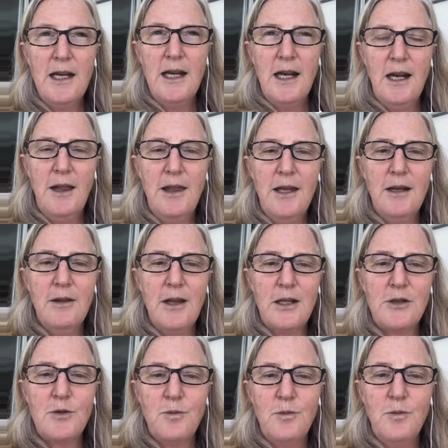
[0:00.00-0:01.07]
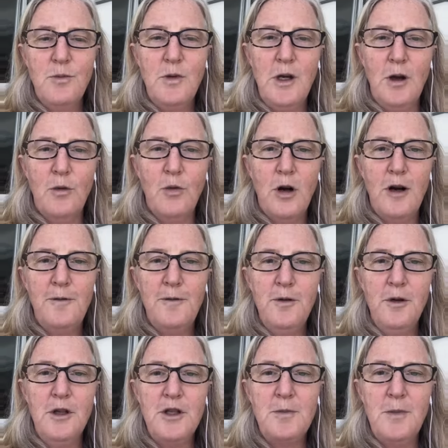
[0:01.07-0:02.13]
And I think that's, raw
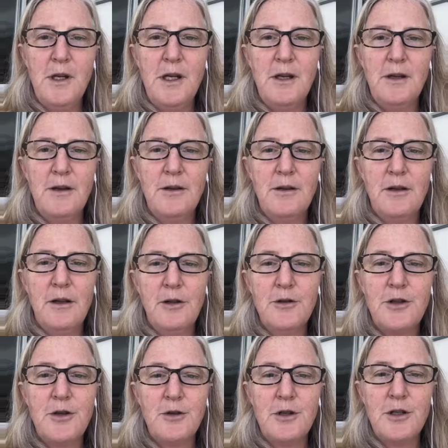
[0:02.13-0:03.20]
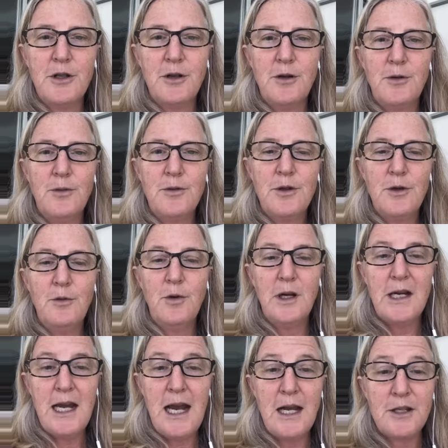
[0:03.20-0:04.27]
food has been closer to
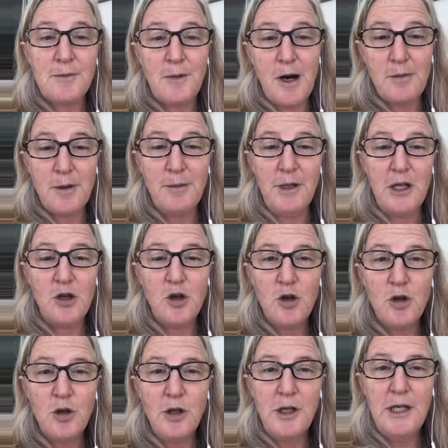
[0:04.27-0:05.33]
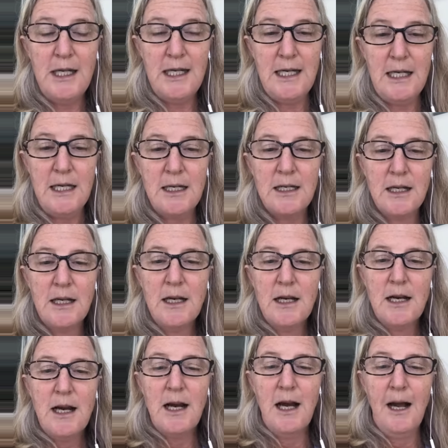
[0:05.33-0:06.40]
what cats probably should eat.
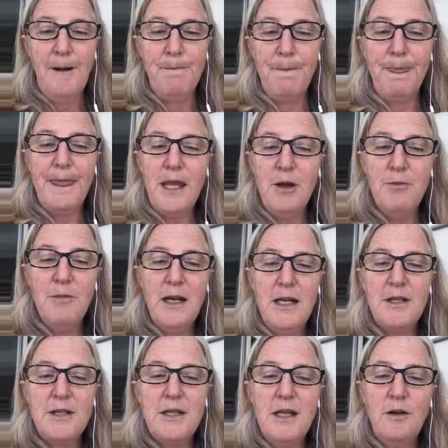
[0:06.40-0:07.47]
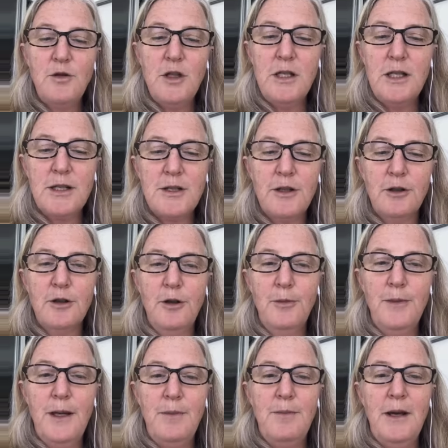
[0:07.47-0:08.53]
You may see if she does a little
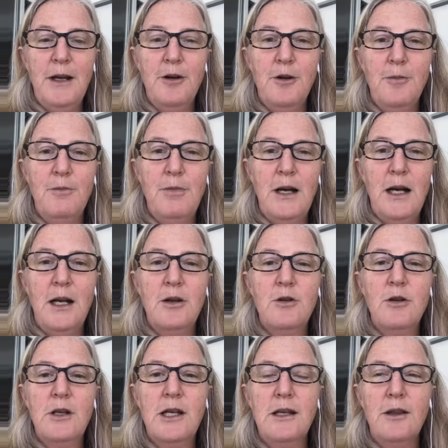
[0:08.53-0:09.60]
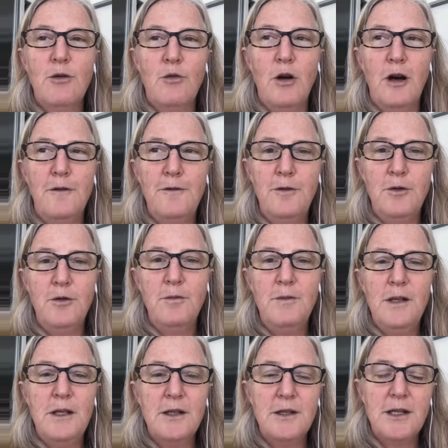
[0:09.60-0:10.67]
bit better by cooking the raw food,
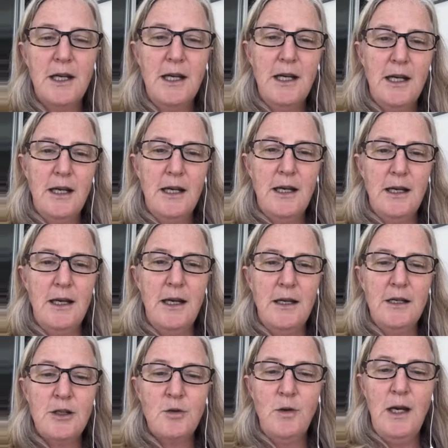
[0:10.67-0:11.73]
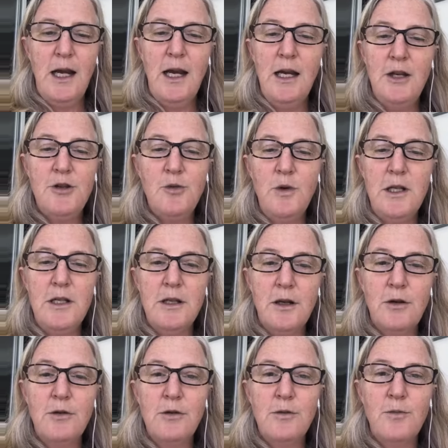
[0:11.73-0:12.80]
because again, as we age, we
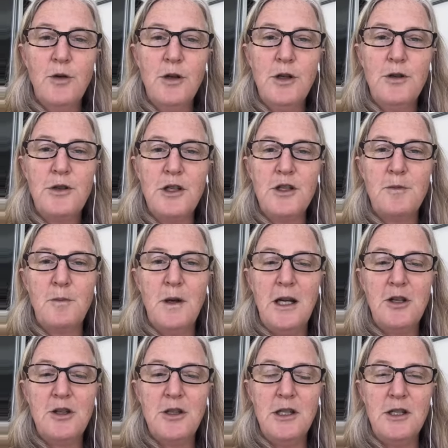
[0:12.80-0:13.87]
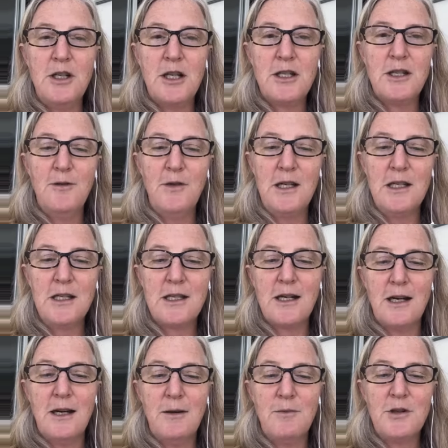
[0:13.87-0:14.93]
don't produce as much digestive
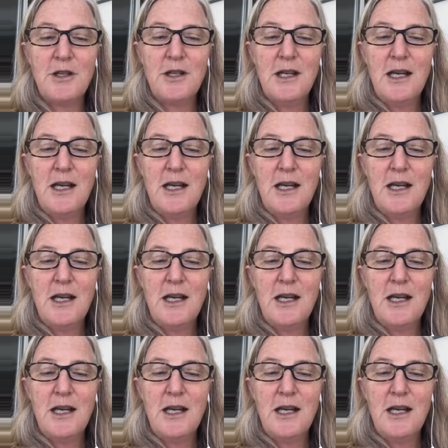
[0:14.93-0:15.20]
enzymes,